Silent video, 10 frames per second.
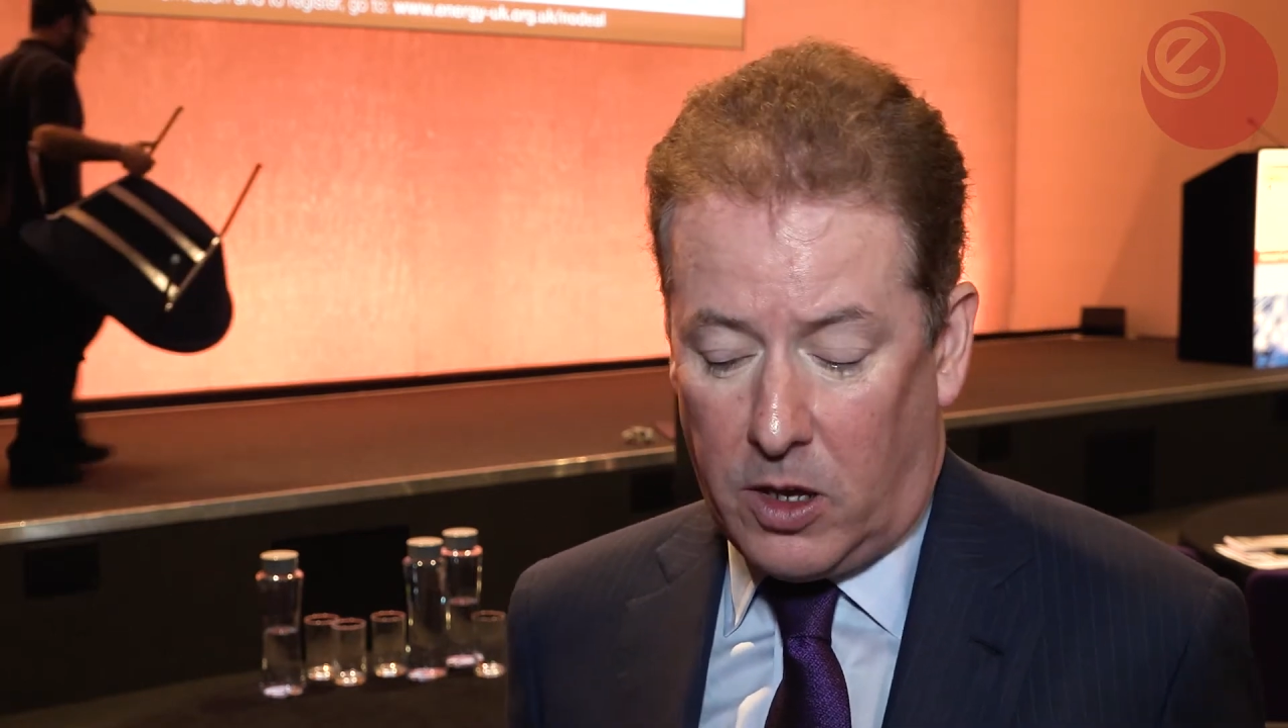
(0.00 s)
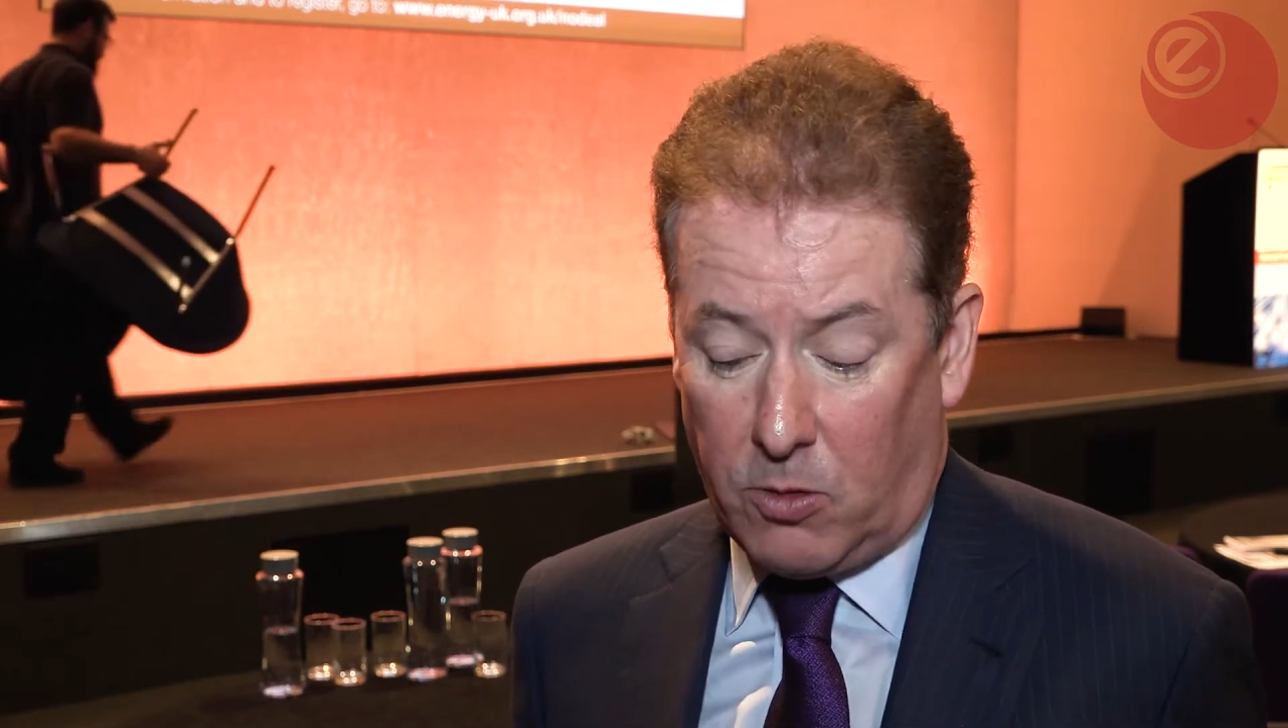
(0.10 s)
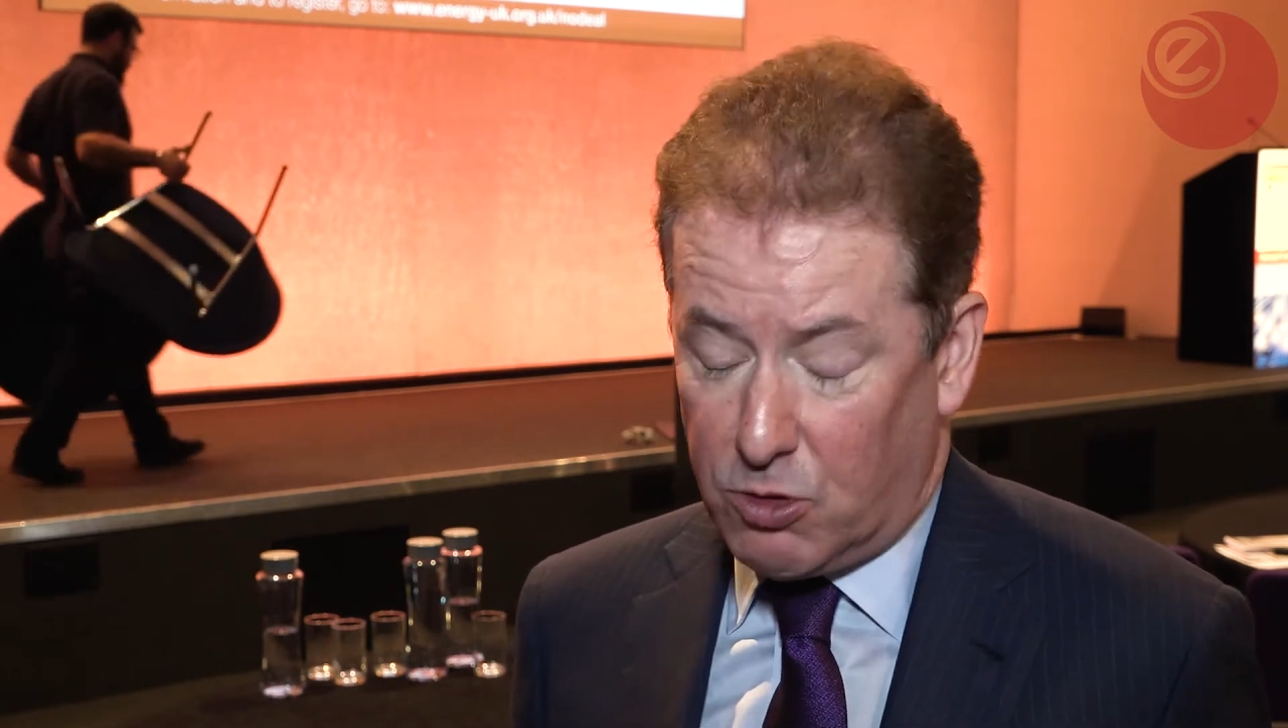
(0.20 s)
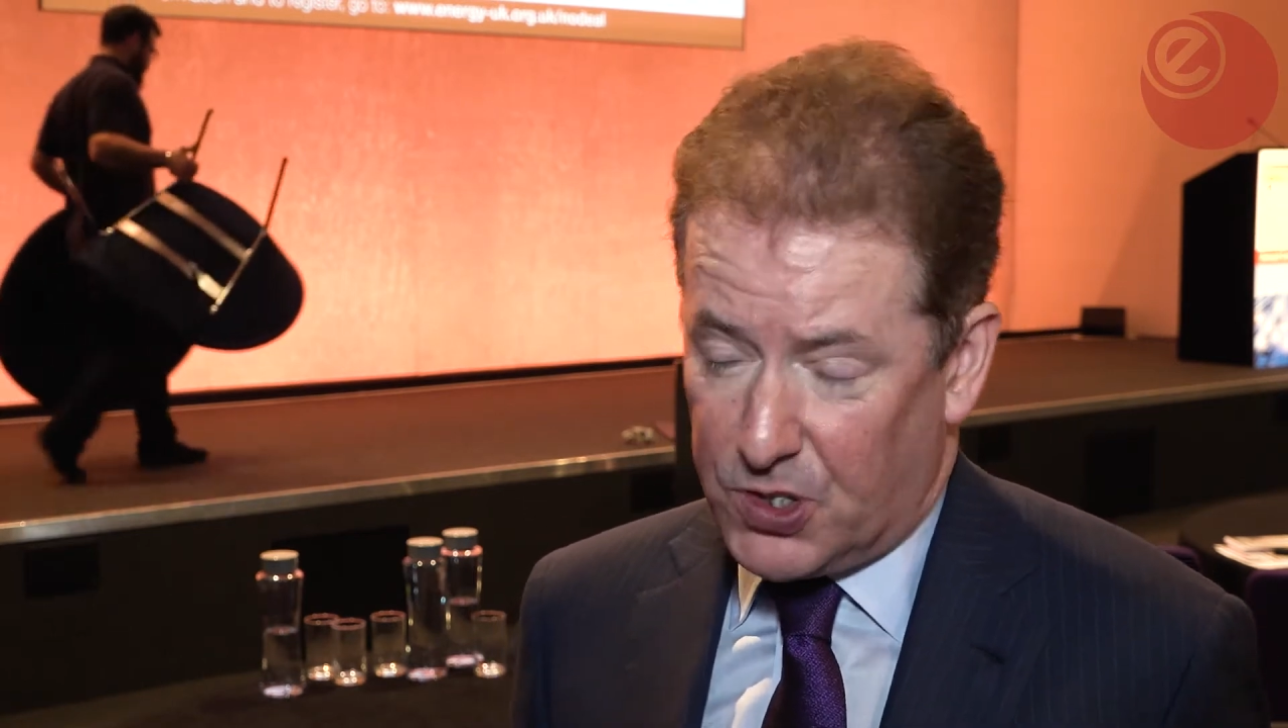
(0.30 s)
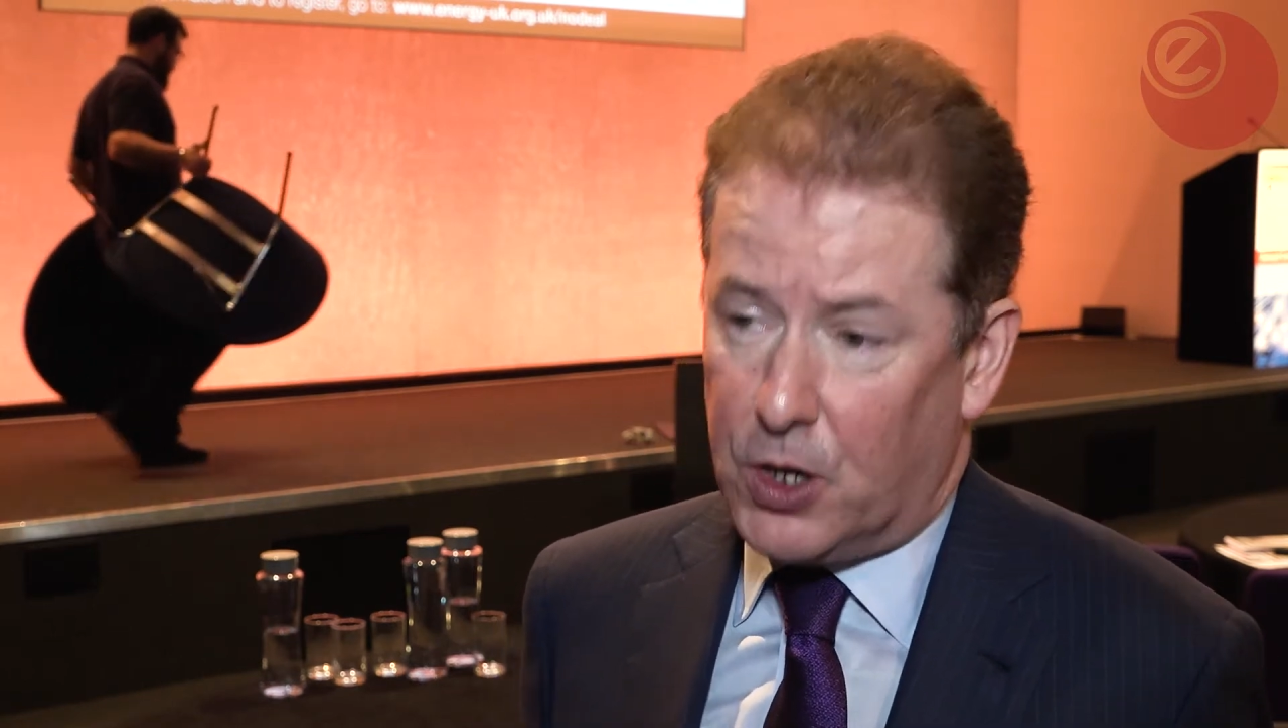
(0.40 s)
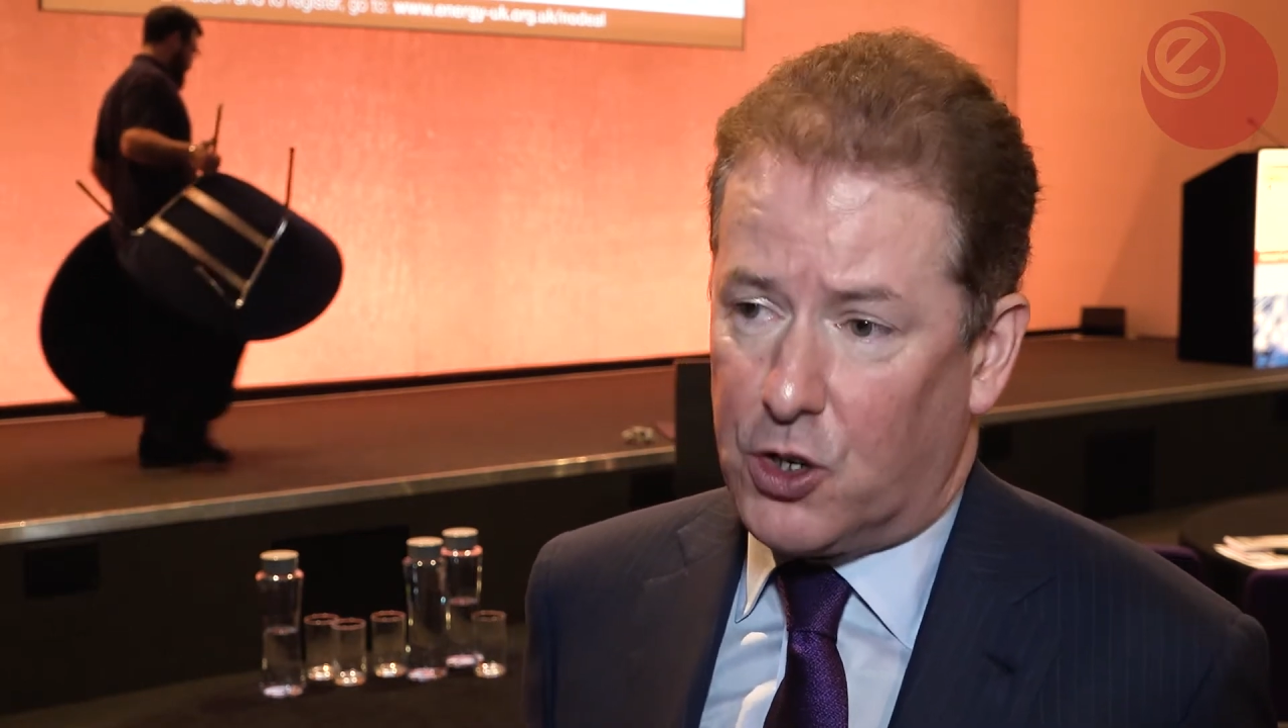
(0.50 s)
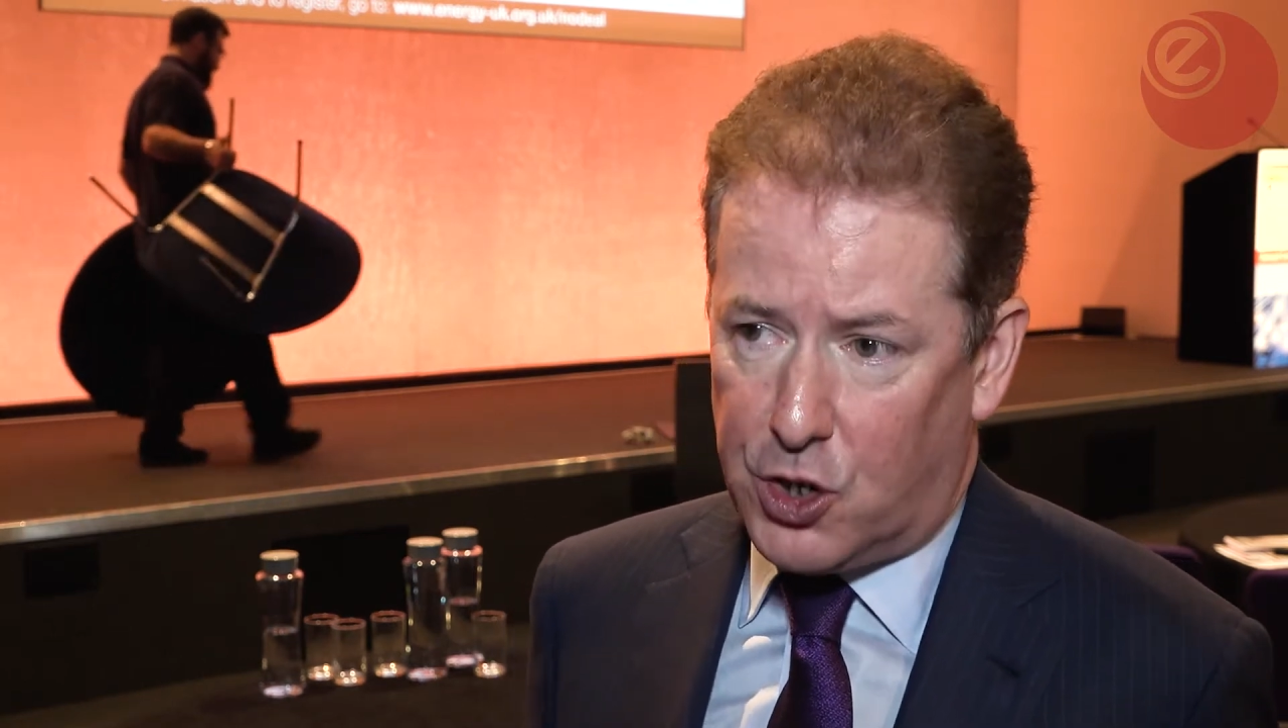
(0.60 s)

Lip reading: research